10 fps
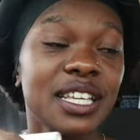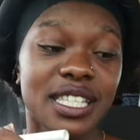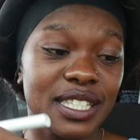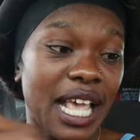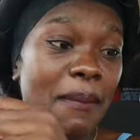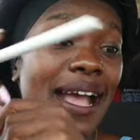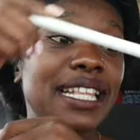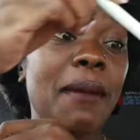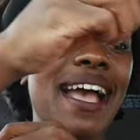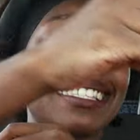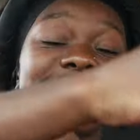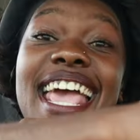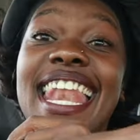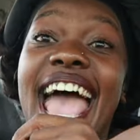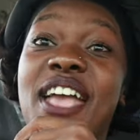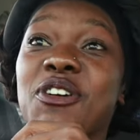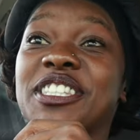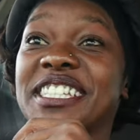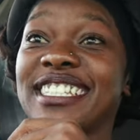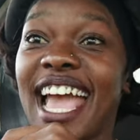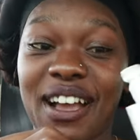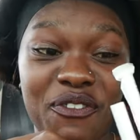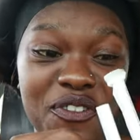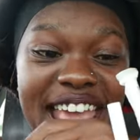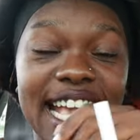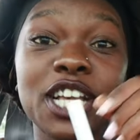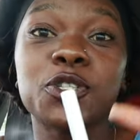Singabantu abaselayo thina. Funeka